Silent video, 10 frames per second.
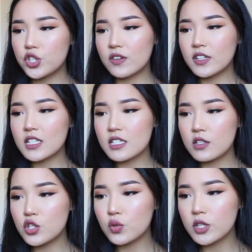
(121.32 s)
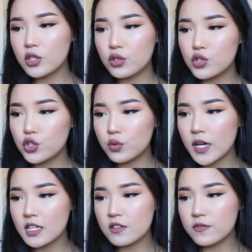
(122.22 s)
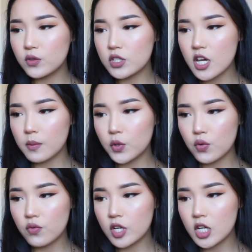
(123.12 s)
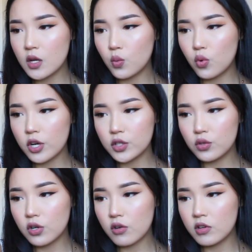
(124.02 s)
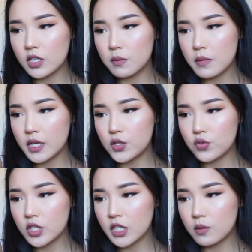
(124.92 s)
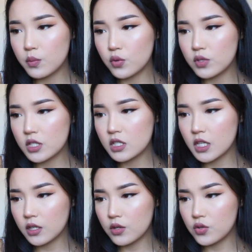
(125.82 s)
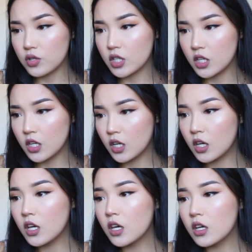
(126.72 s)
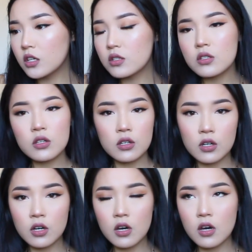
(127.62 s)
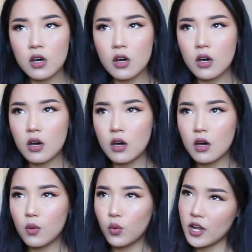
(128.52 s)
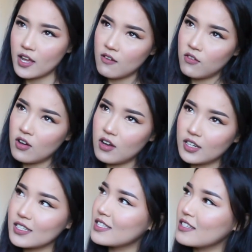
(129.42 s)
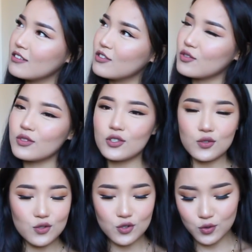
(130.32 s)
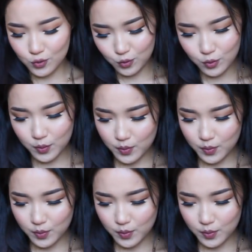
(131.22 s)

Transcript: Would you ever consider doing YouTube as a full-time career and what are you currently majoring in post-secondary? Uh, would I ever consider doing YouTube?